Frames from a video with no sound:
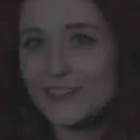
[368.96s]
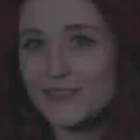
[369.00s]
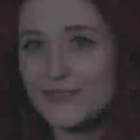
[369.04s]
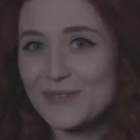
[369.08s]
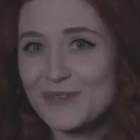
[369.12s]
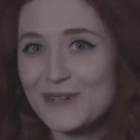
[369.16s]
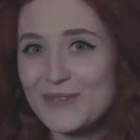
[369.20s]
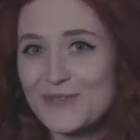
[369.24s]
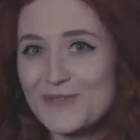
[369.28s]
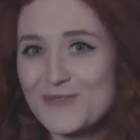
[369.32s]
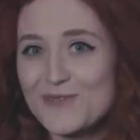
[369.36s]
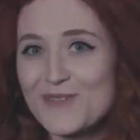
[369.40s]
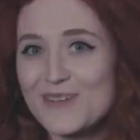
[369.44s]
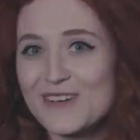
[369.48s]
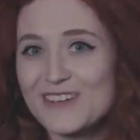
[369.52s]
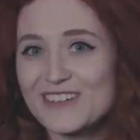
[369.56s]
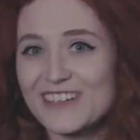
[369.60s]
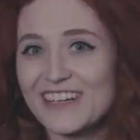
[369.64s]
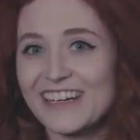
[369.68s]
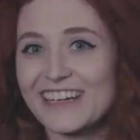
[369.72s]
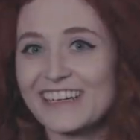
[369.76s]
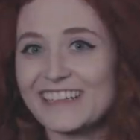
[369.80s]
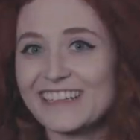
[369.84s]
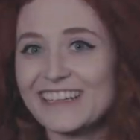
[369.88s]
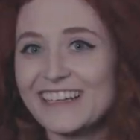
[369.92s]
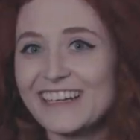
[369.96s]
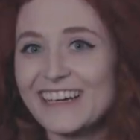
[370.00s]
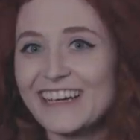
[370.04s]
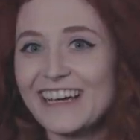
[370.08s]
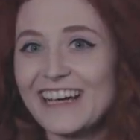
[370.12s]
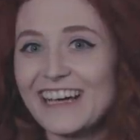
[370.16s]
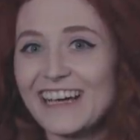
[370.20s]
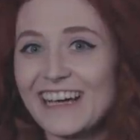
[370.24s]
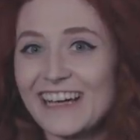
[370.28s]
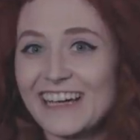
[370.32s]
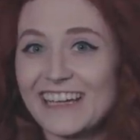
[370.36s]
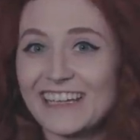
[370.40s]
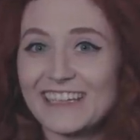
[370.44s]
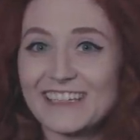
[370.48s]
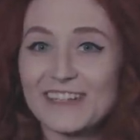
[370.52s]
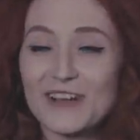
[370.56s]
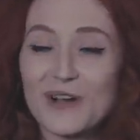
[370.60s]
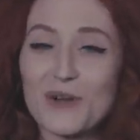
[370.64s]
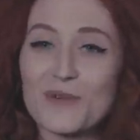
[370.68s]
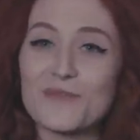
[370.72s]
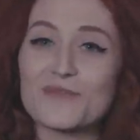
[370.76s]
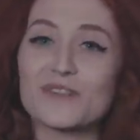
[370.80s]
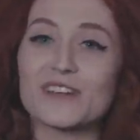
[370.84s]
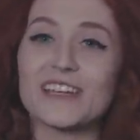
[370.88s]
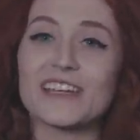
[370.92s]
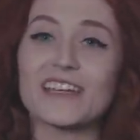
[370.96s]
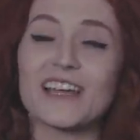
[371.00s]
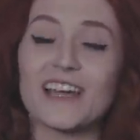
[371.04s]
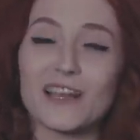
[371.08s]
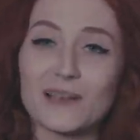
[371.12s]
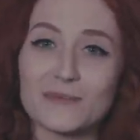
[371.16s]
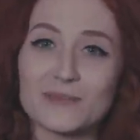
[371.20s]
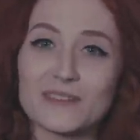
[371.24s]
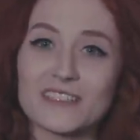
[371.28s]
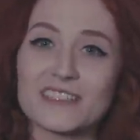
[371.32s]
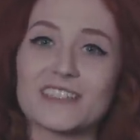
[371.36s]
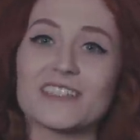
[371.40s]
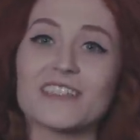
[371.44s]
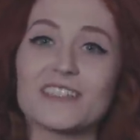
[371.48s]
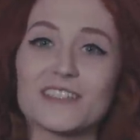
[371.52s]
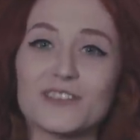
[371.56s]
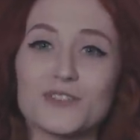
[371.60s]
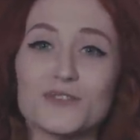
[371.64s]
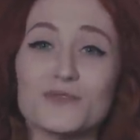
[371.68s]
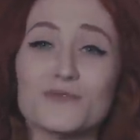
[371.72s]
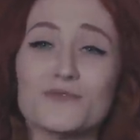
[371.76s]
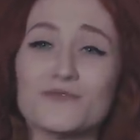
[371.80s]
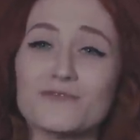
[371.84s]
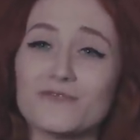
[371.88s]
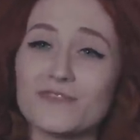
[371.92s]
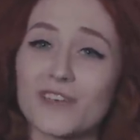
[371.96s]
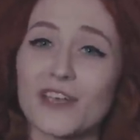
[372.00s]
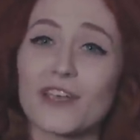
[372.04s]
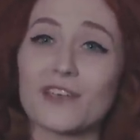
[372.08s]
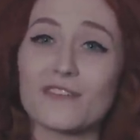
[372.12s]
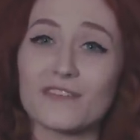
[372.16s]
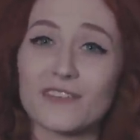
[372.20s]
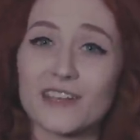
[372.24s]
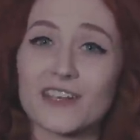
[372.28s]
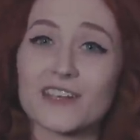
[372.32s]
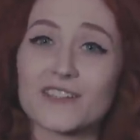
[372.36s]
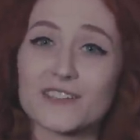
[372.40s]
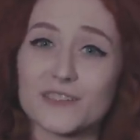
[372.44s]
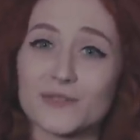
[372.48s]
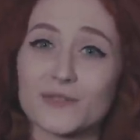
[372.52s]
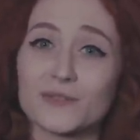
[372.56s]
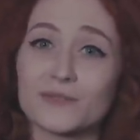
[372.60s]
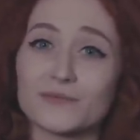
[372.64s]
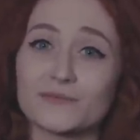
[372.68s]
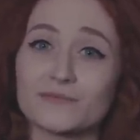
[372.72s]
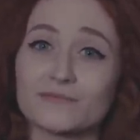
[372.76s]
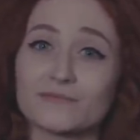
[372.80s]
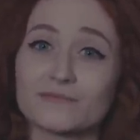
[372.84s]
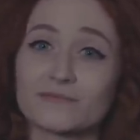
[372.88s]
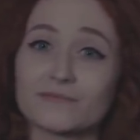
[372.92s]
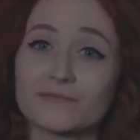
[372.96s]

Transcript: you so much for watching, and hopefully I'll be seeing you very, very soon.